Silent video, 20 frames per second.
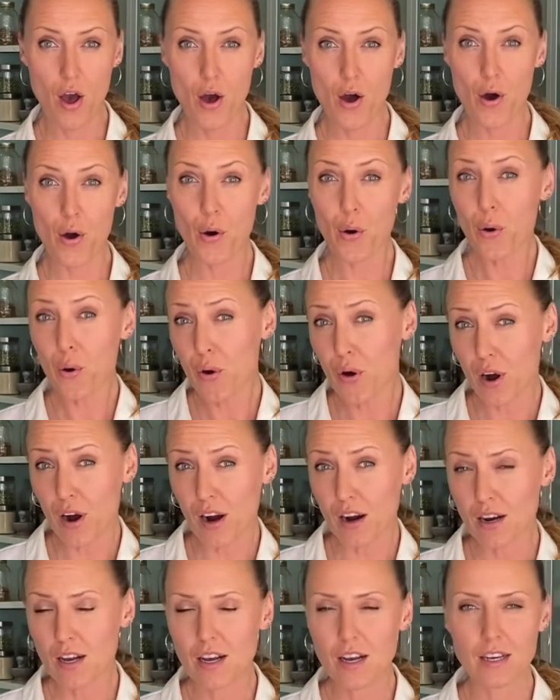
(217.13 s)

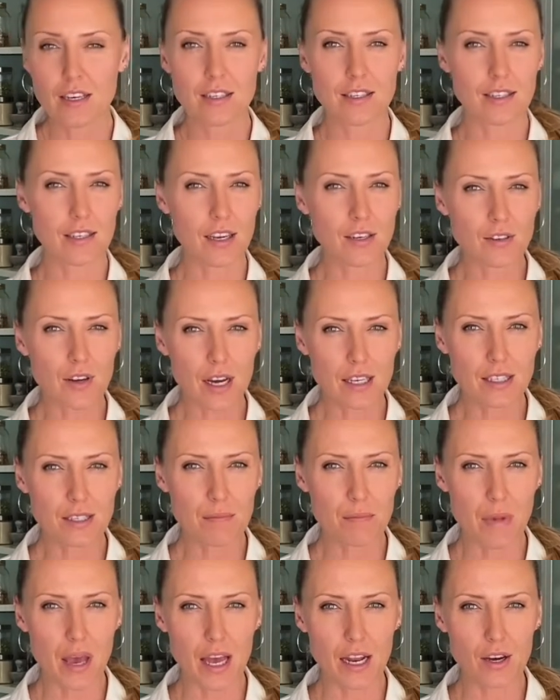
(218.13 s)
Or sun-dried
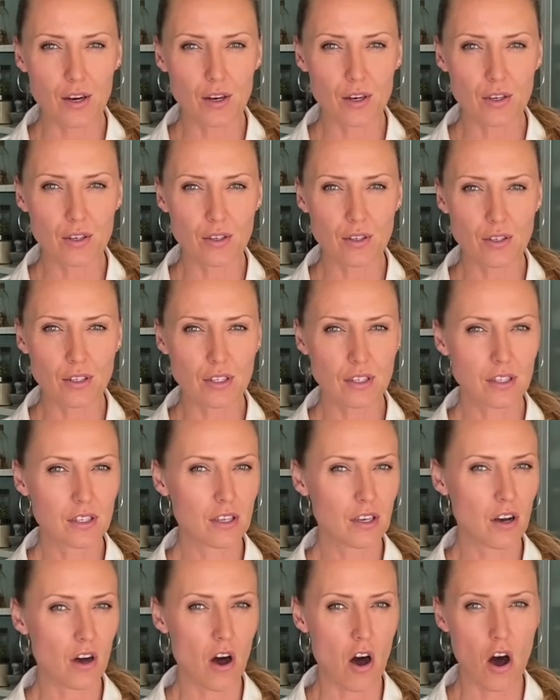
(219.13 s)
tomatoes,
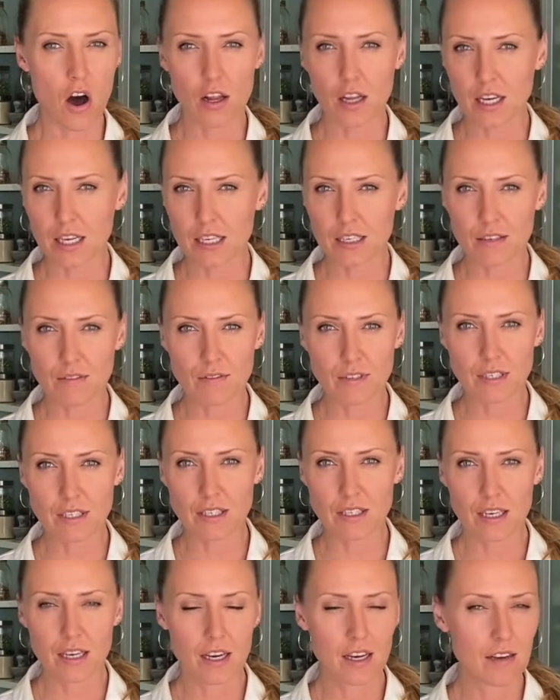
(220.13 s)
olives,
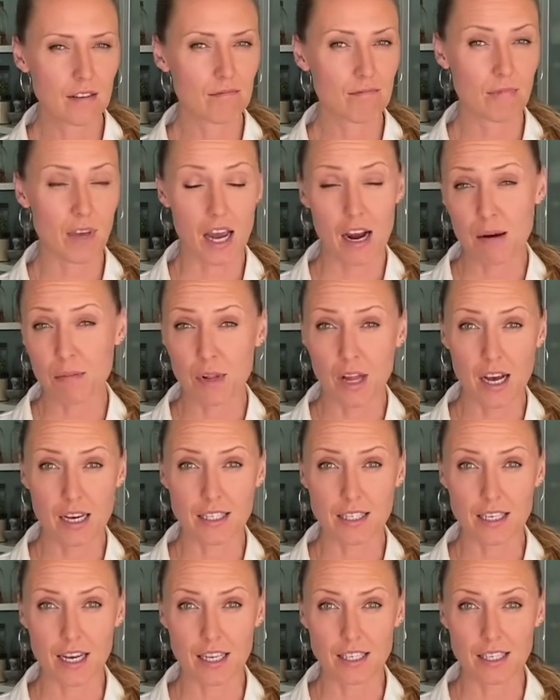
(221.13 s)
caramelized
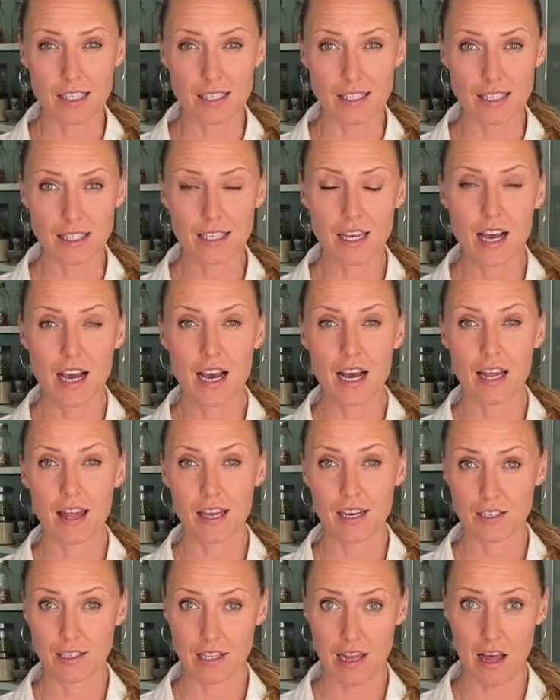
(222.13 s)
onions.
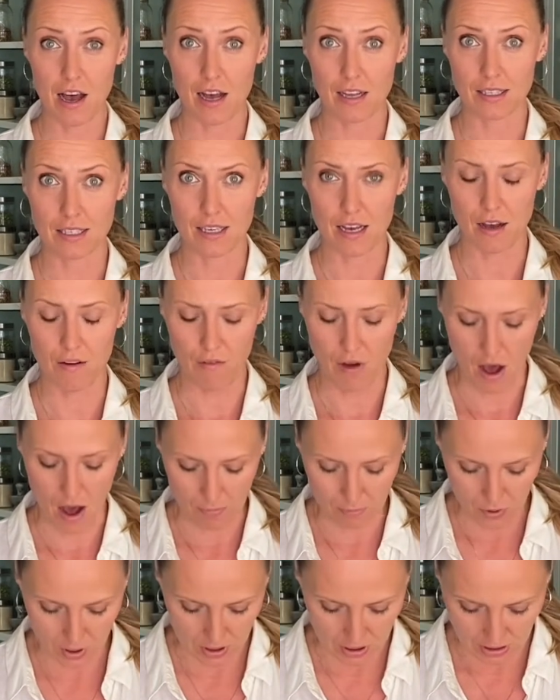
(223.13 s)
There's lots of
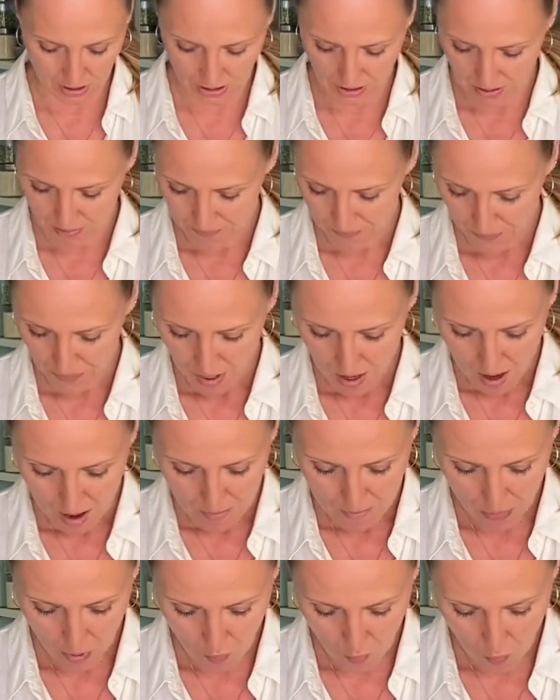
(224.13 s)
options.
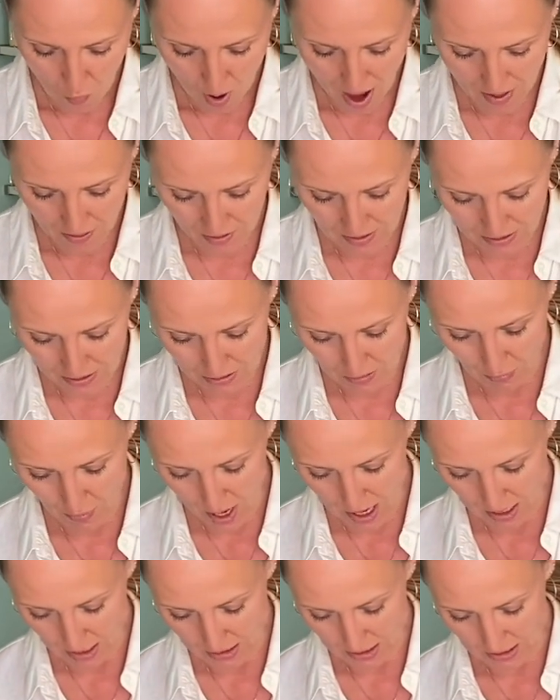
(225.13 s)
But when this is
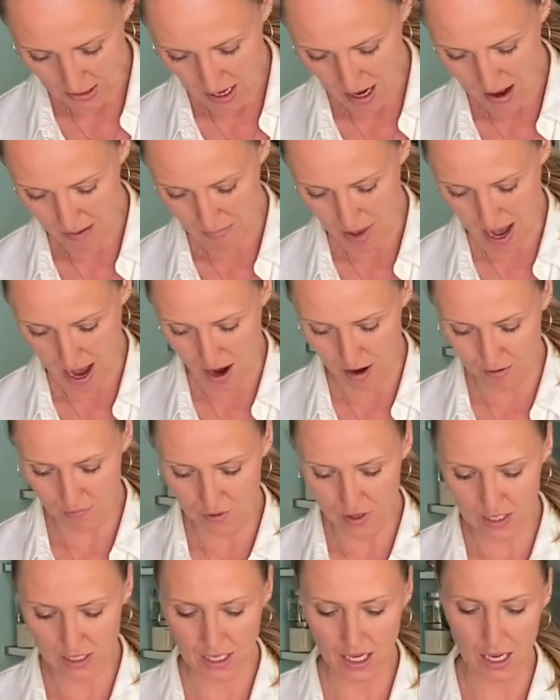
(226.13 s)
ready to come out of the
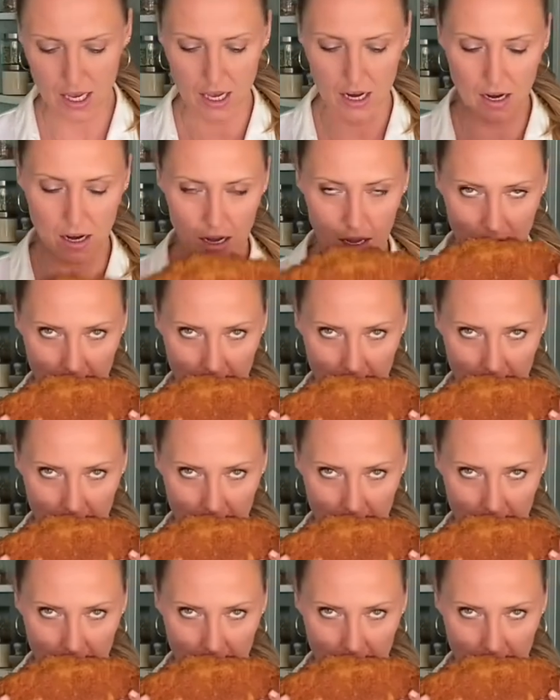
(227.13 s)
tin,